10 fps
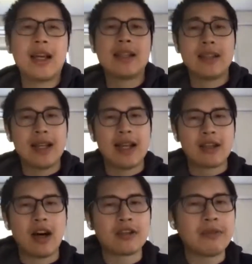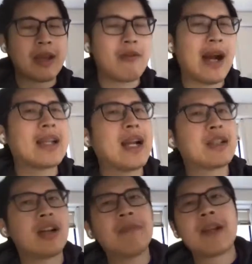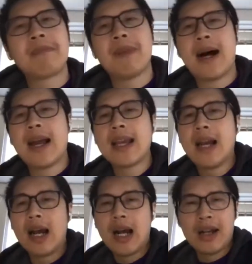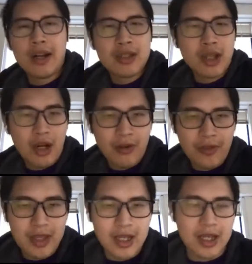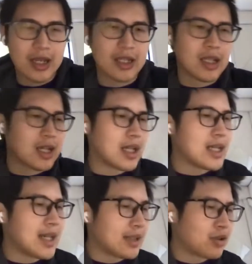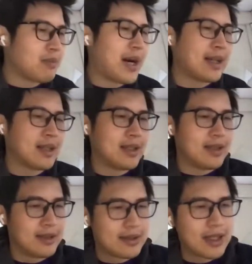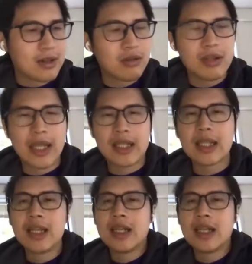It has also been widely adopted by a lot of the industrial partners, including